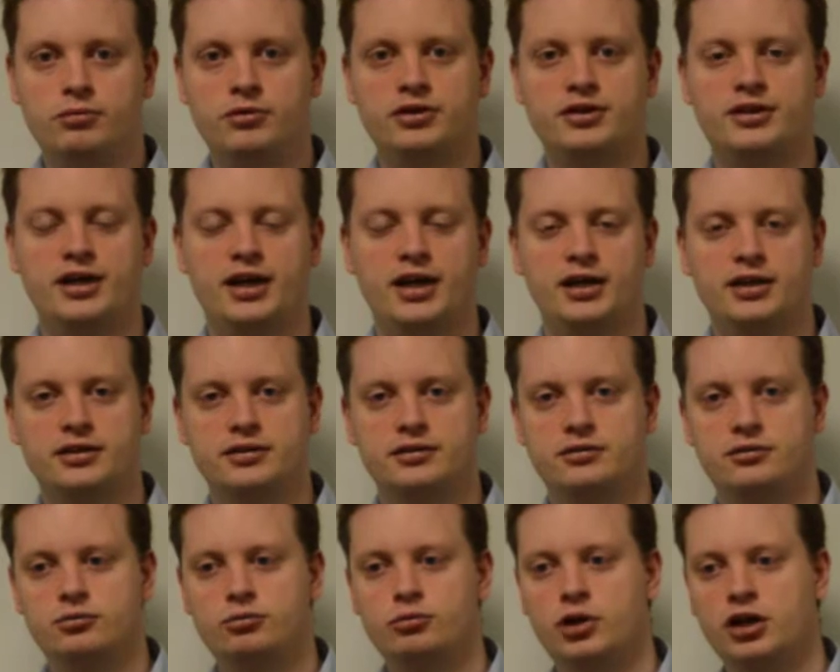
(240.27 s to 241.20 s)
that.
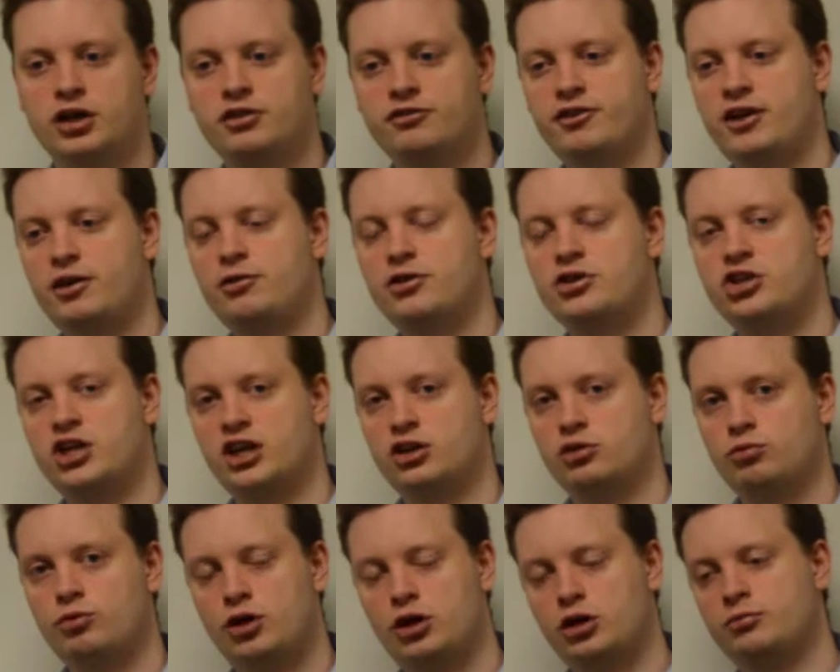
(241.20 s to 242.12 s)
What if I reject
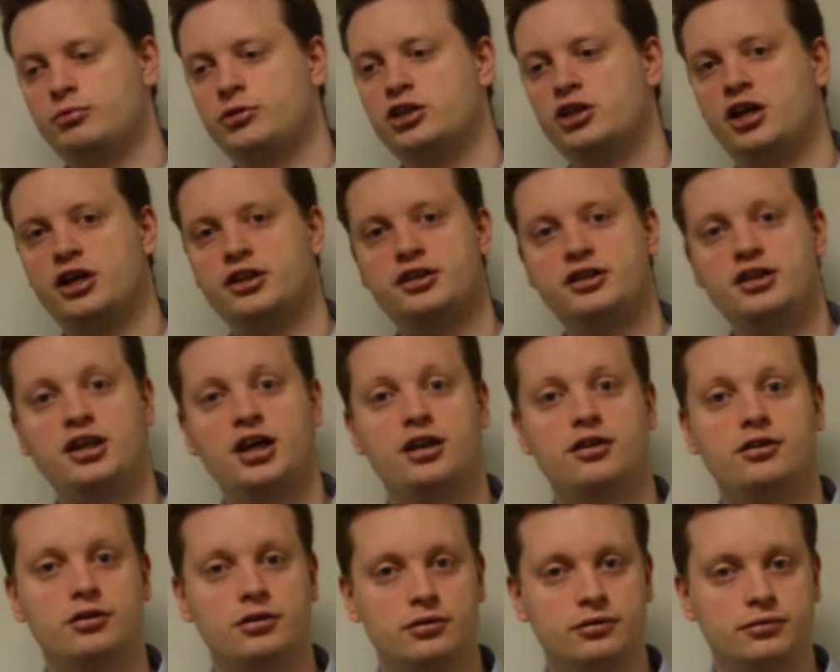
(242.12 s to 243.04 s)
one but not the other?